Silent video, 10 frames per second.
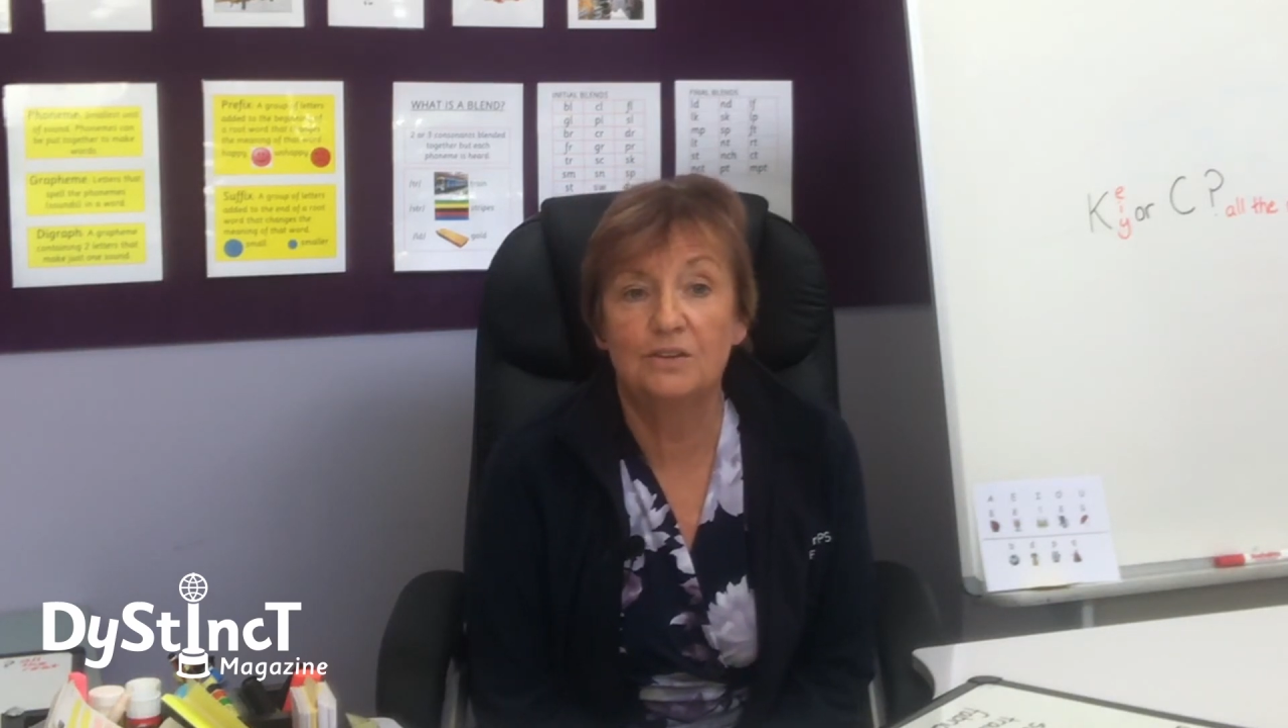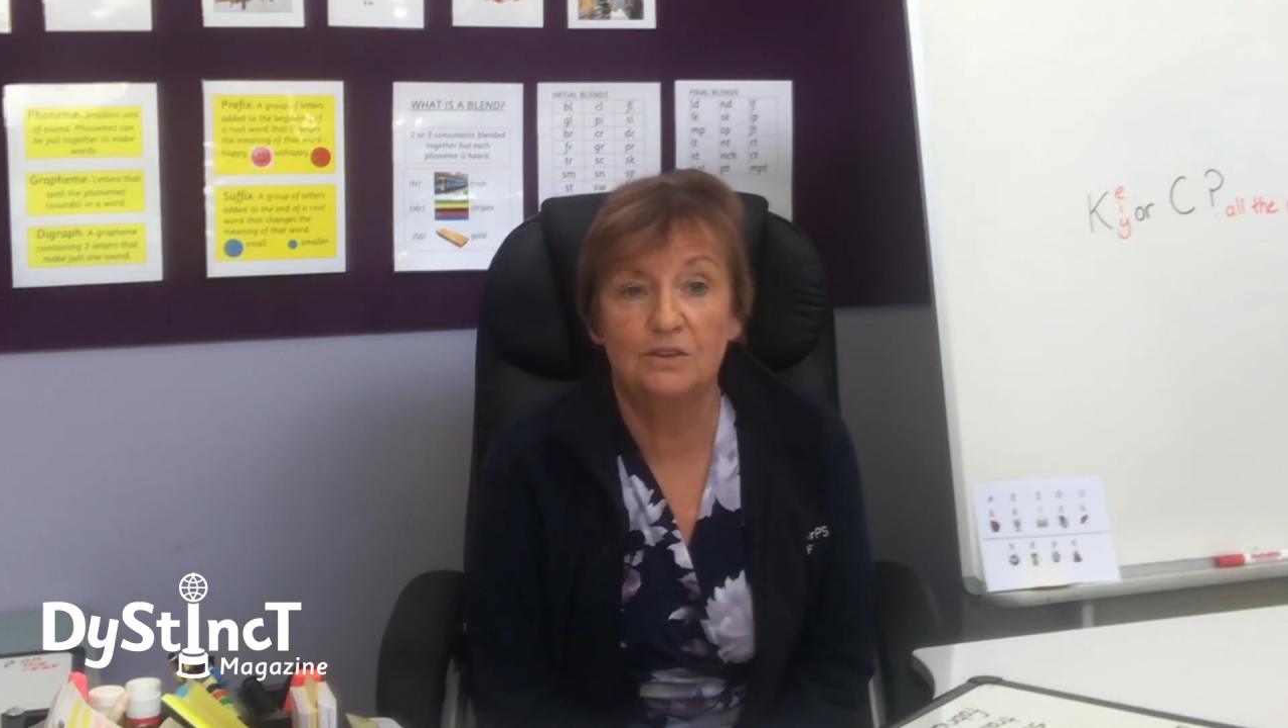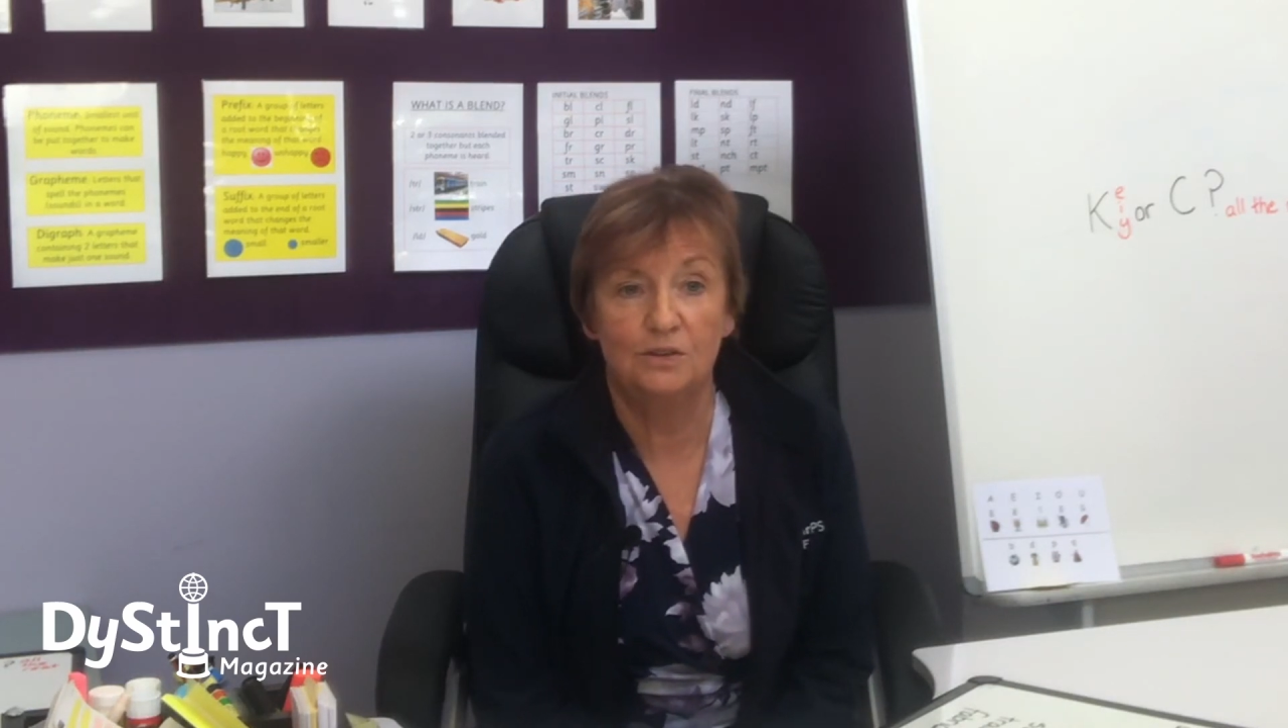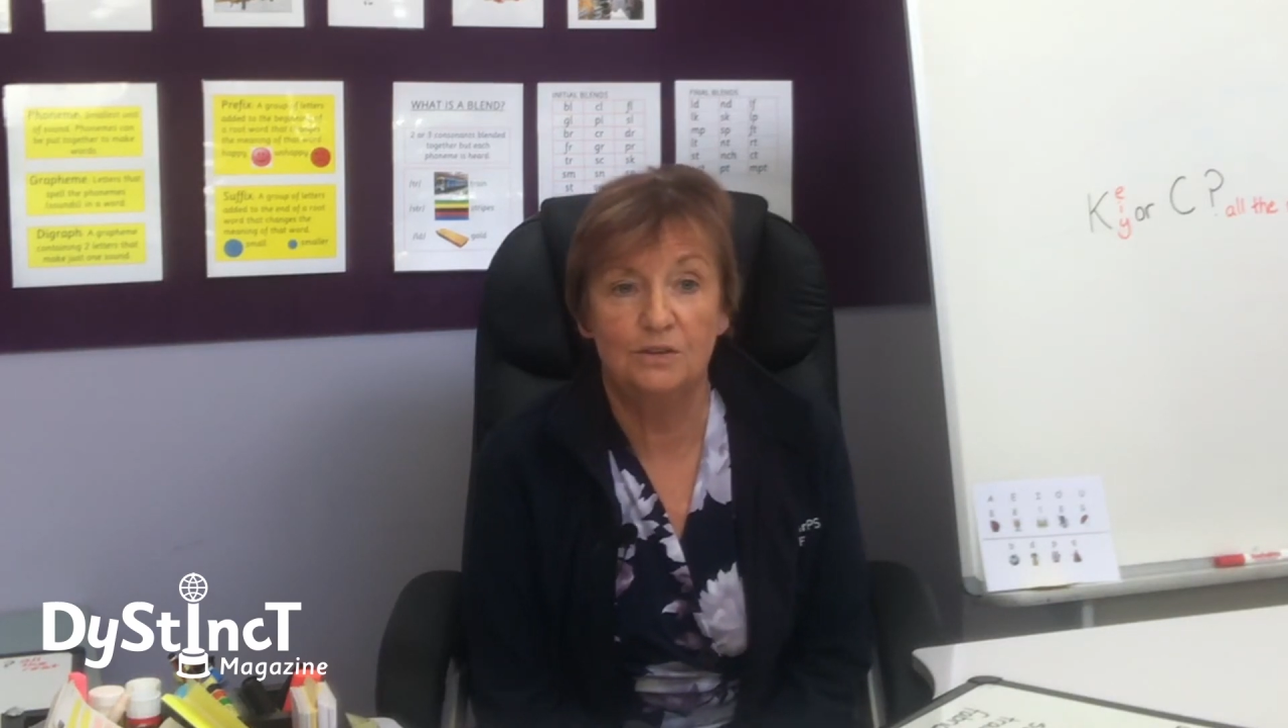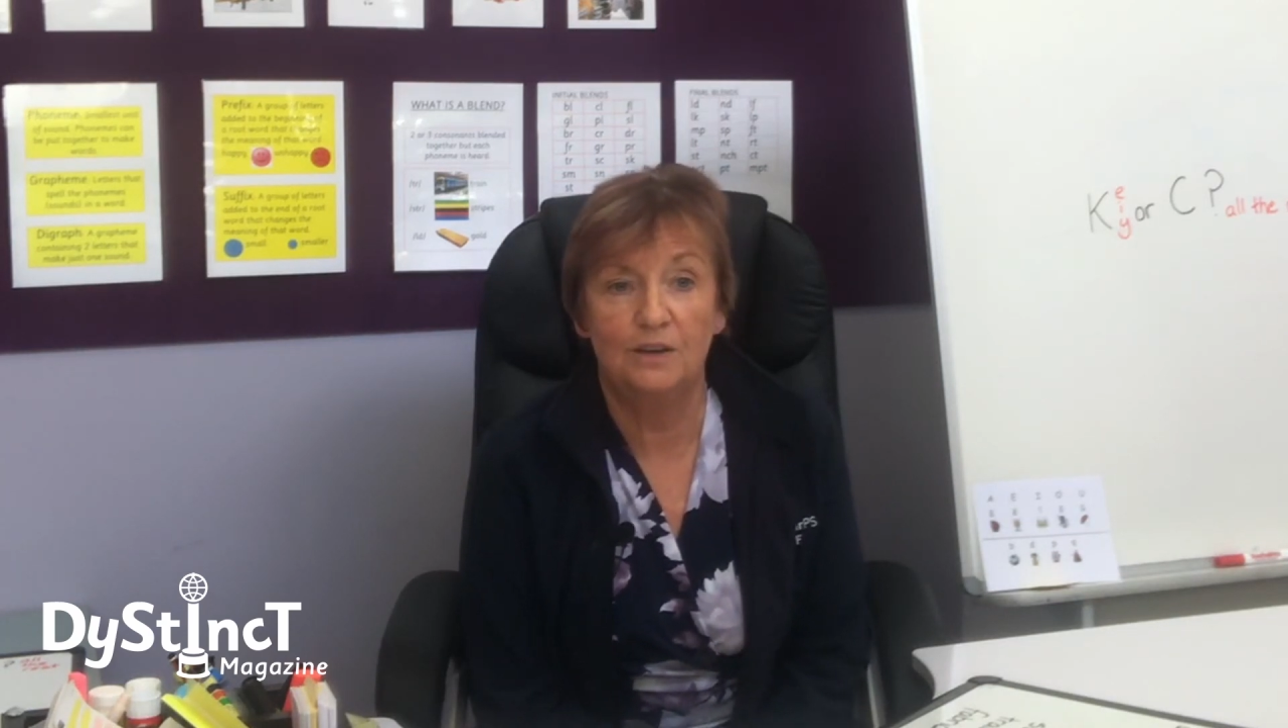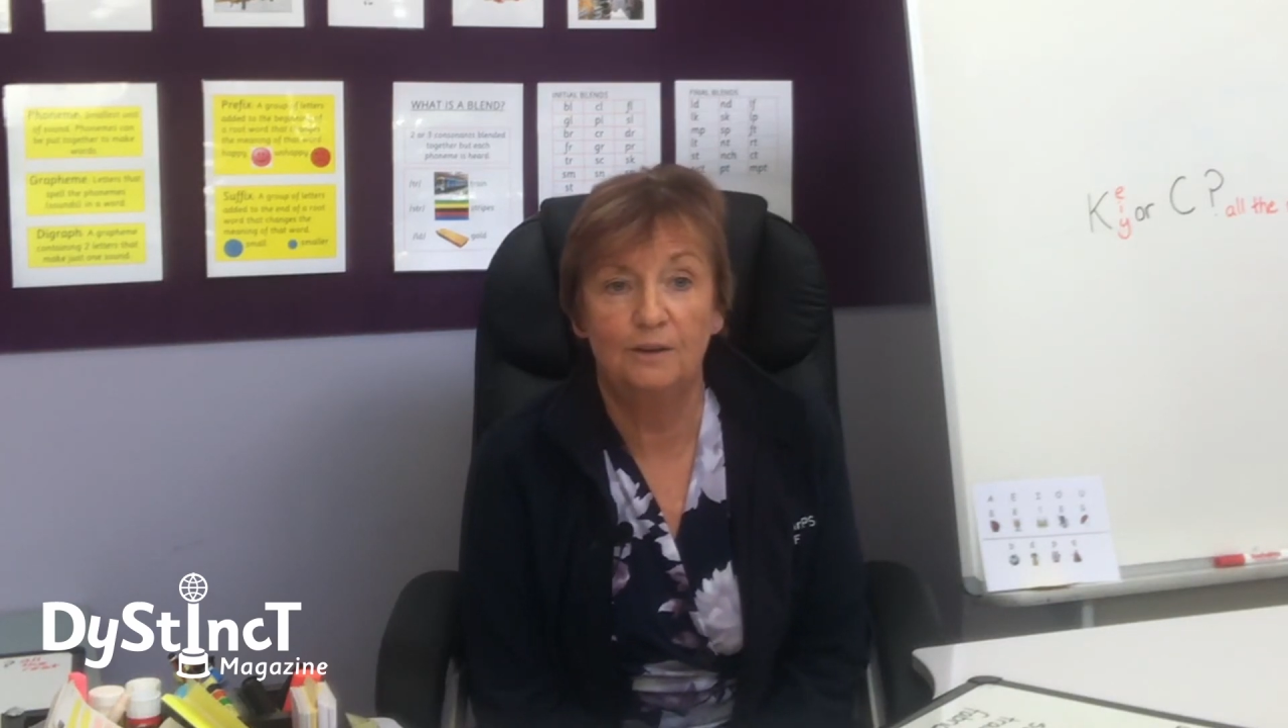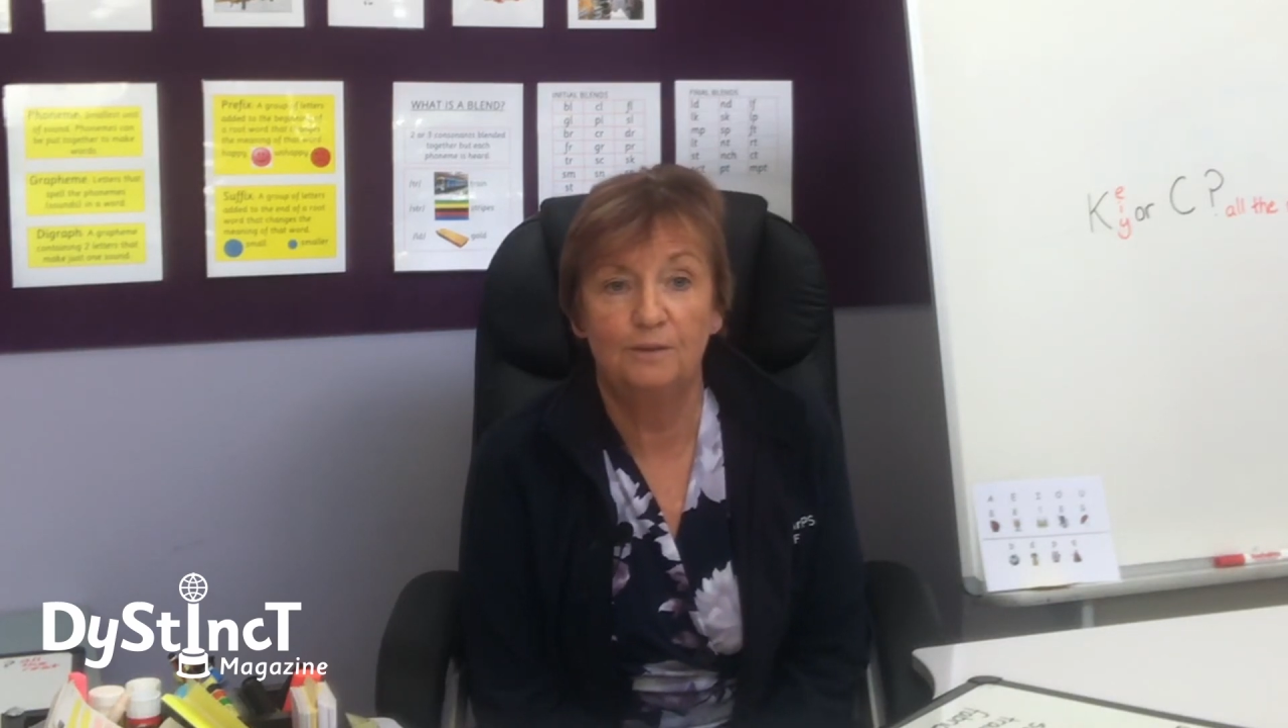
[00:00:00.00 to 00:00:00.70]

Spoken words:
to do so.